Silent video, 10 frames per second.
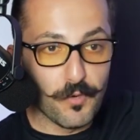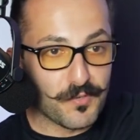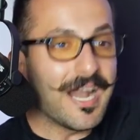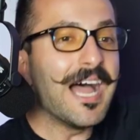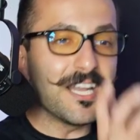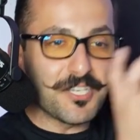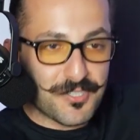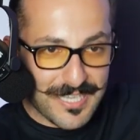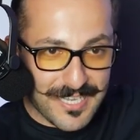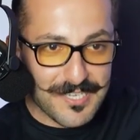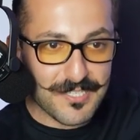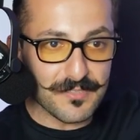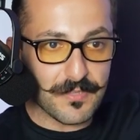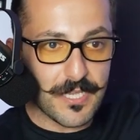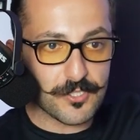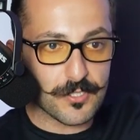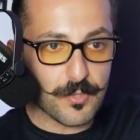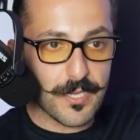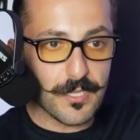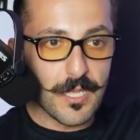overhedged against
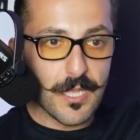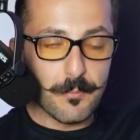inflation, right?